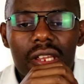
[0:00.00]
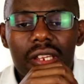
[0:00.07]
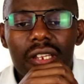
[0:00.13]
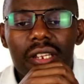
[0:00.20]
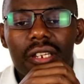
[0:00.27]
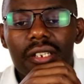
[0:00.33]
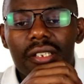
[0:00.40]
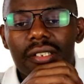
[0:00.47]

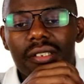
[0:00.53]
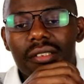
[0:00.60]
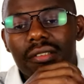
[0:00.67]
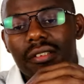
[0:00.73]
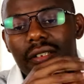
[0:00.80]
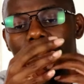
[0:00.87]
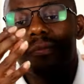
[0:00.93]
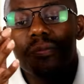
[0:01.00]
is
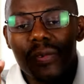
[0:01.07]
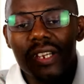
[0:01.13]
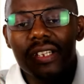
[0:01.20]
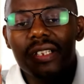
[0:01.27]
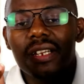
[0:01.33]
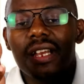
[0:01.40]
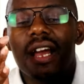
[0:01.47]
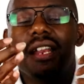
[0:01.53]

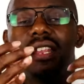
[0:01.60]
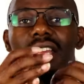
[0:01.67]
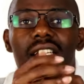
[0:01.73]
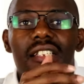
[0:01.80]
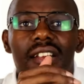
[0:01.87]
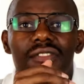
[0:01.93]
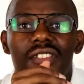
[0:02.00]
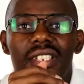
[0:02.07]
basically,
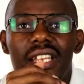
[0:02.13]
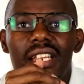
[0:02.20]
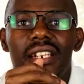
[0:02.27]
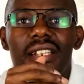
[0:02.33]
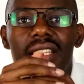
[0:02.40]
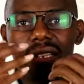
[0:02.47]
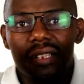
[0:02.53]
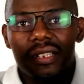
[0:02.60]
as I've
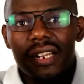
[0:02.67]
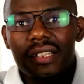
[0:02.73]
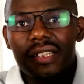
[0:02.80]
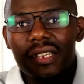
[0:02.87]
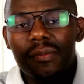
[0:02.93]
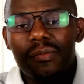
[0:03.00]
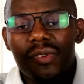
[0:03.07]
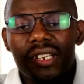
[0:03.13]
said, the
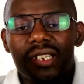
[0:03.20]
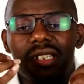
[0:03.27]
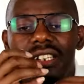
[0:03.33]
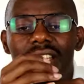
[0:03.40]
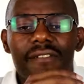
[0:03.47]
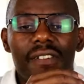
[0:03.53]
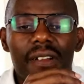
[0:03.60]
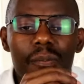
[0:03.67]
theme is
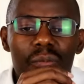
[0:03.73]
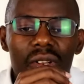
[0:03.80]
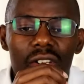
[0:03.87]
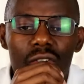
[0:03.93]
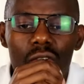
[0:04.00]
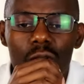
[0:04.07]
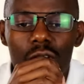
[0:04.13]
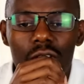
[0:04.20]
living
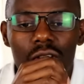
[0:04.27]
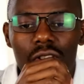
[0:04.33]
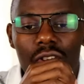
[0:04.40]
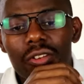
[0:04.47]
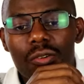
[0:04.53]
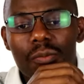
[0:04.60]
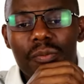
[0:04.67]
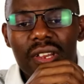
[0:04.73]
below
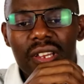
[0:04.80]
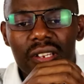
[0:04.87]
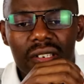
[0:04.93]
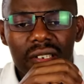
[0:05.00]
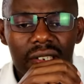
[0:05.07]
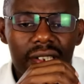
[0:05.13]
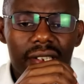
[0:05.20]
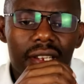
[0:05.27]
your
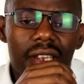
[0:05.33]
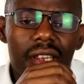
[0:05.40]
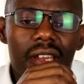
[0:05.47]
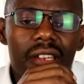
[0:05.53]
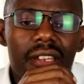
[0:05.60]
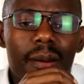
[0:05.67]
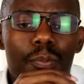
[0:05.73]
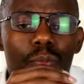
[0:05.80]
means.
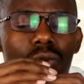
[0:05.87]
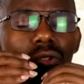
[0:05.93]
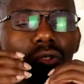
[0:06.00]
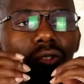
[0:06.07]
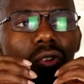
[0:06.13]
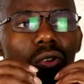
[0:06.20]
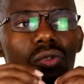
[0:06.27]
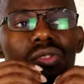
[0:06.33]
The
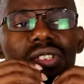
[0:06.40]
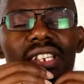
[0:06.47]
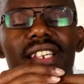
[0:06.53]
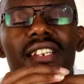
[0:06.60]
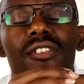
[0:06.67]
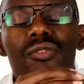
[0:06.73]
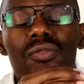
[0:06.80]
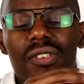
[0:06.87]
book goes
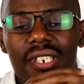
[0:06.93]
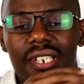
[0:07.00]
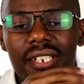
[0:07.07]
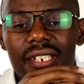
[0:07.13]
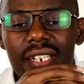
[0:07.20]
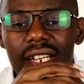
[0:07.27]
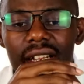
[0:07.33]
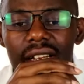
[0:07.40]
into
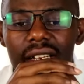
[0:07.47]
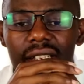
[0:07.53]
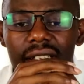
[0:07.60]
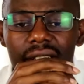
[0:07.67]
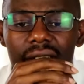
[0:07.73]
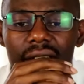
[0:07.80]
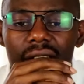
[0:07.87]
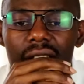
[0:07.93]

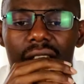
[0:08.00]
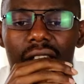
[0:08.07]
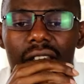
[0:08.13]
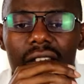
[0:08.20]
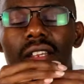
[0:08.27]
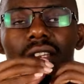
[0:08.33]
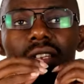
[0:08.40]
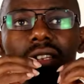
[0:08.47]
details
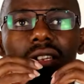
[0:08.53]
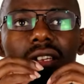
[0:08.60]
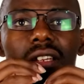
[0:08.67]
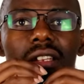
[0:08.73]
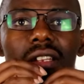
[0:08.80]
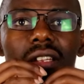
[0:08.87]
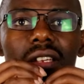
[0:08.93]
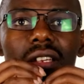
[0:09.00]

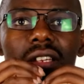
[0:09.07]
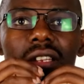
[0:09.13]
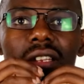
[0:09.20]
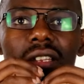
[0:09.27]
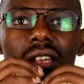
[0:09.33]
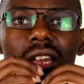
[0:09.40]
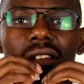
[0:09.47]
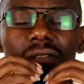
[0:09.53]

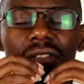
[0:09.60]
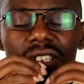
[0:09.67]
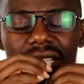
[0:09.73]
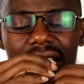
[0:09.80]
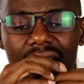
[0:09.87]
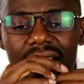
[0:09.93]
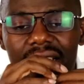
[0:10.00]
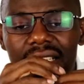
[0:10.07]
in
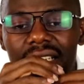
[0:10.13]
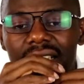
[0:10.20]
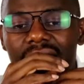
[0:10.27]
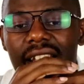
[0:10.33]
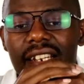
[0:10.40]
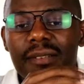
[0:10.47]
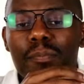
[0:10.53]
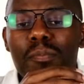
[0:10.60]
emphasizing
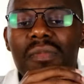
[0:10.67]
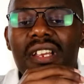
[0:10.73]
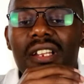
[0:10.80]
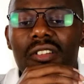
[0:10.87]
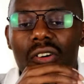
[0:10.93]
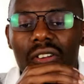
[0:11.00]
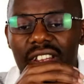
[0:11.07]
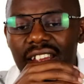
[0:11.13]
that
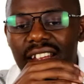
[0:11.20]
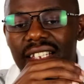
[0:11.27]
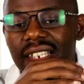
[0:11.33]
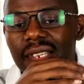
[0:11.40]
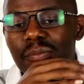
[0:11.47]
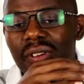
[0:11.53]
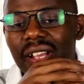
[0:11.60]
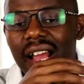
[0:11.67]

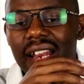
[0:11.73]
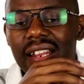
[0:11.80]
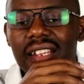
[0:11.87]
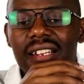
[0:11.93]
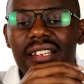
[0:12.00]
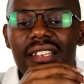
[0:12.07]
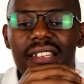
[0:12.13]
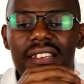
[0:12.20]
millionaires
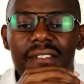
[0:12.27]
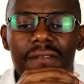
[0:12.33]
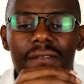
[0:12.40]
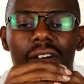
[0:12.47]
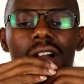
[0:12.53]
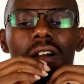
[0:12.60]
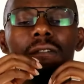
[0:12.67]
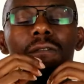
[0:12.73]
typically live
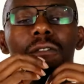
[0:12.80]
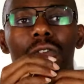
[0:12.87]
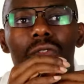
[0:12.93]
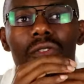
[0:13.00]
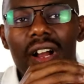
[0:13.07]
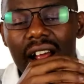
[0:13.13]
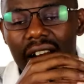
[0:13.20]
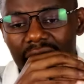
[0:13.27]

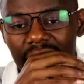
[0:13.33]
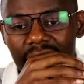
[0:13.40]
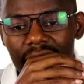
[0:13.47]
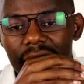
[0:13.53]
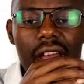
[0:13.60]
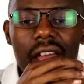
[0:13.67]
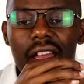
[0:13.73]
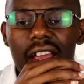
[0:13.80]
frugally,
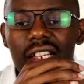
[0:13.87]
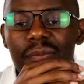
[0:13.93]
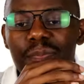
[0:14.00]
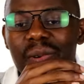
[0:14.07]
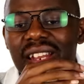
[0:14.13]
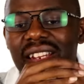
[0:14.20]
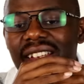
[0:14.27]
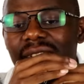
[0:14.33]

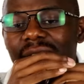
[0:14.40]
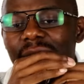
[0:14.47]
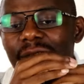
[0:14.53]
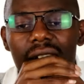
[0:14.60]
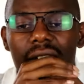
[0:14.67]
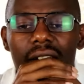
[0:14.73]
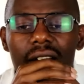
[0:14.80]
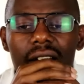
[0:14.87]
spending